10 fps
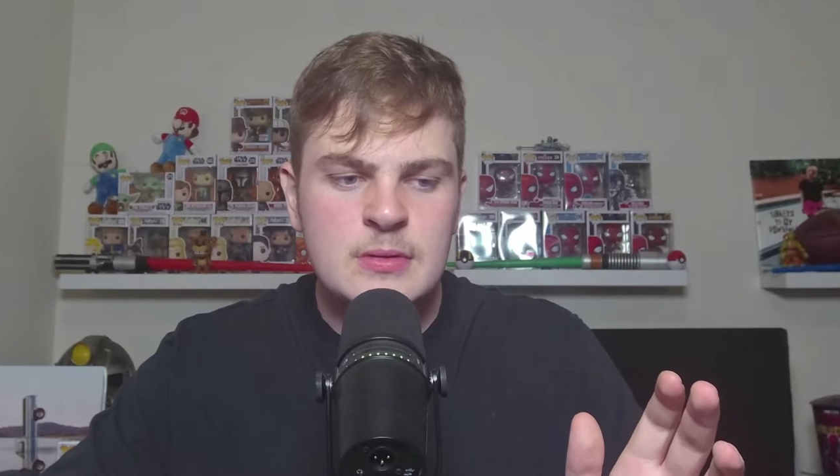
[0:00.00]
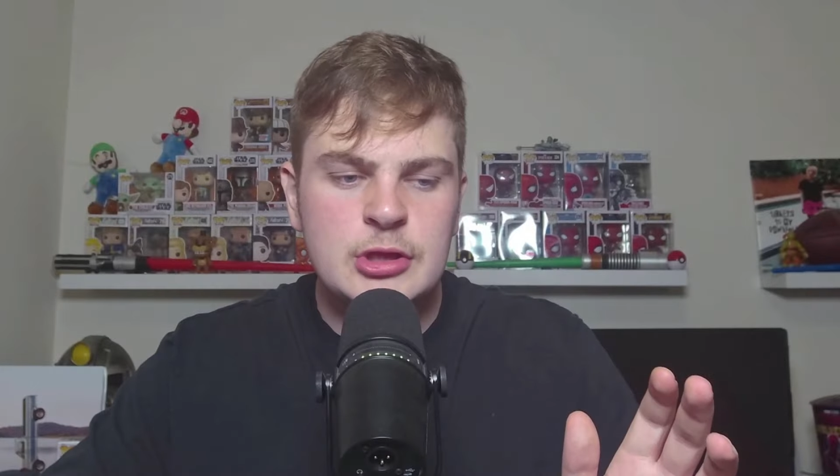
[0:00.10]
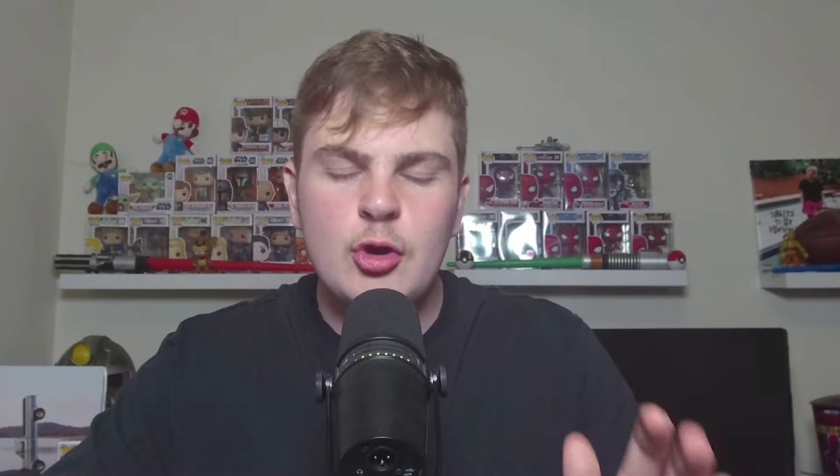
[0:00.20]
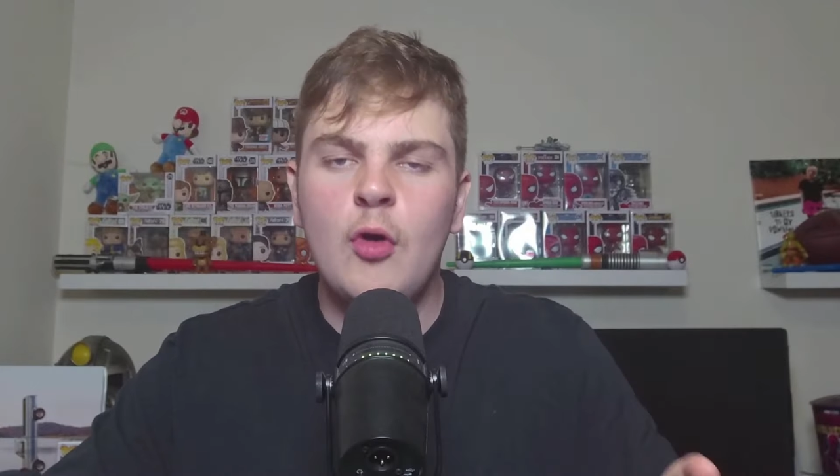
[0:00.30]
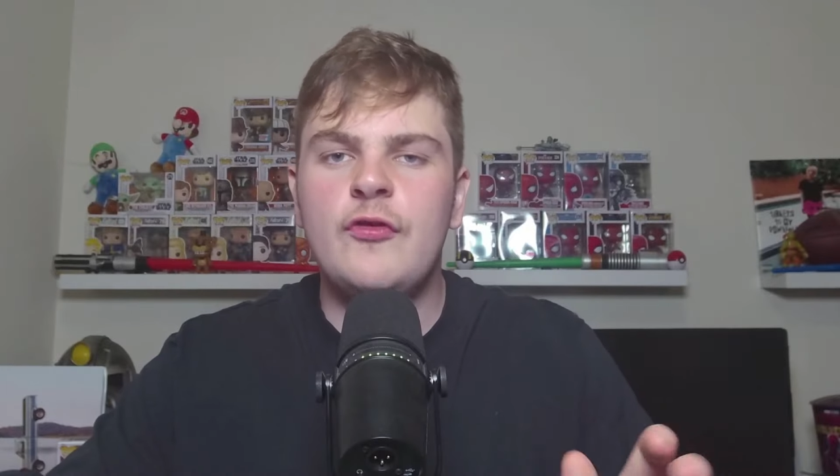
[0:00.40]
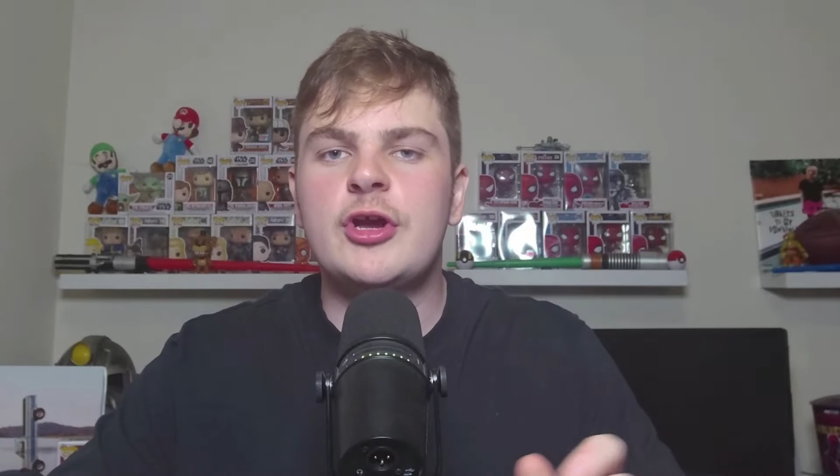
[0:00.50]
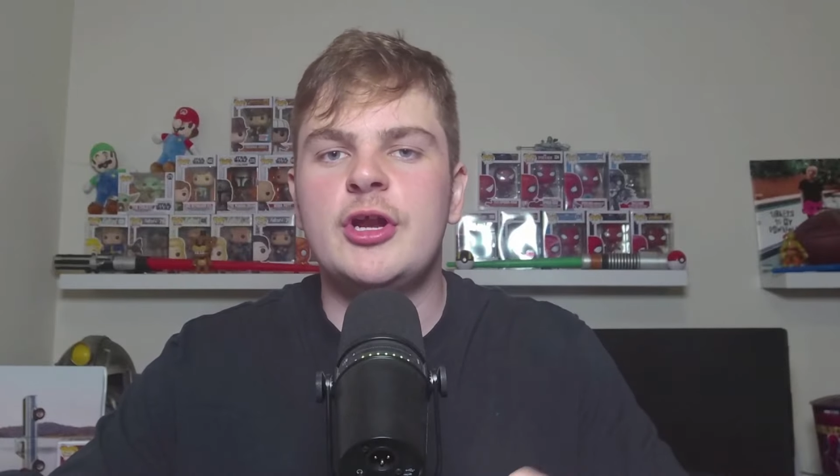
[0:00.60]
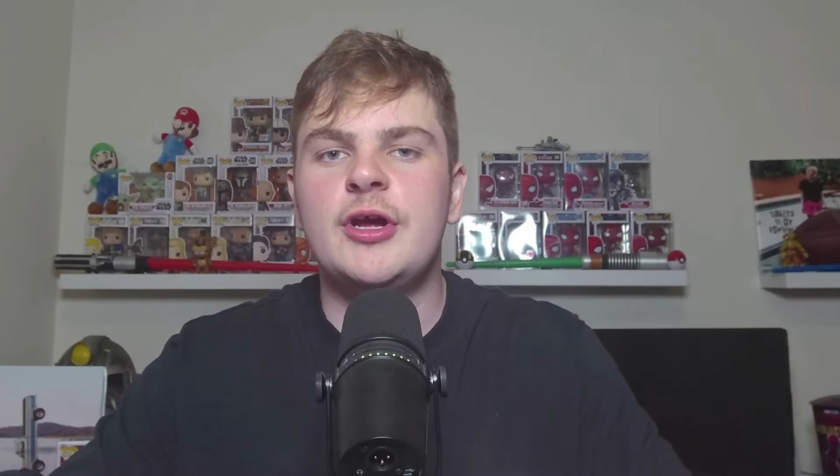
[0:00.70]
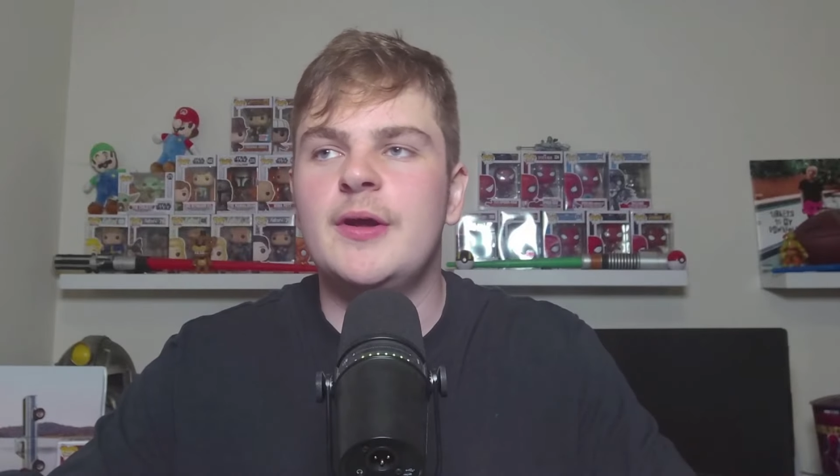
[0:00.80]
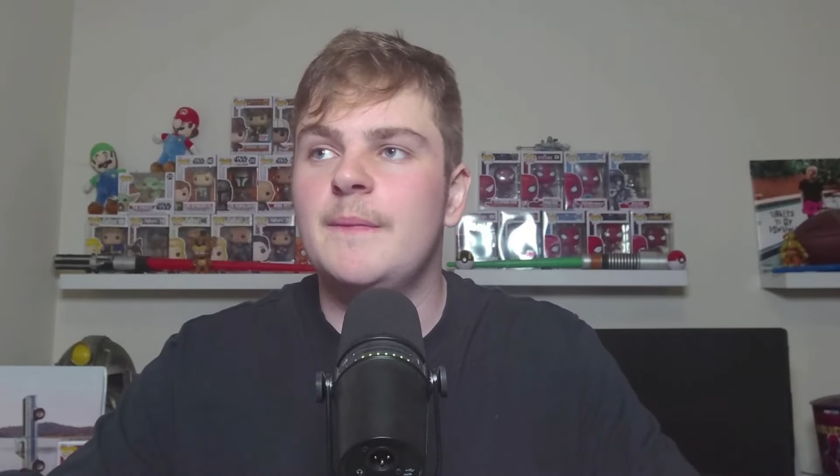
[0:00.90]
North are going
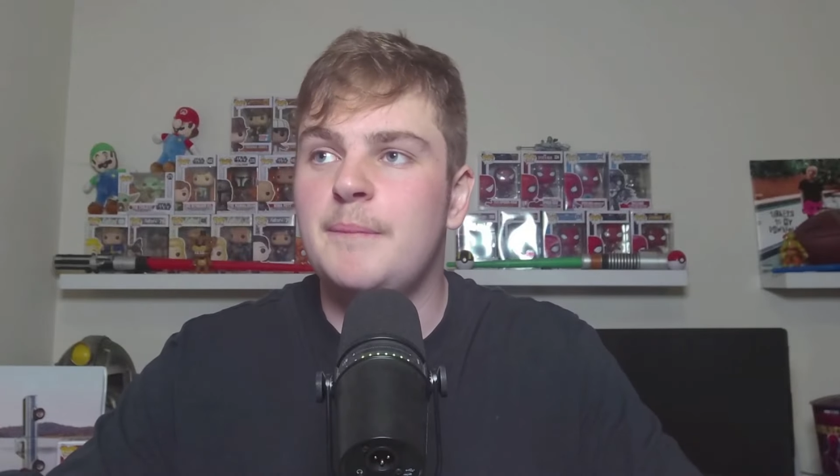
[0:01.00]
to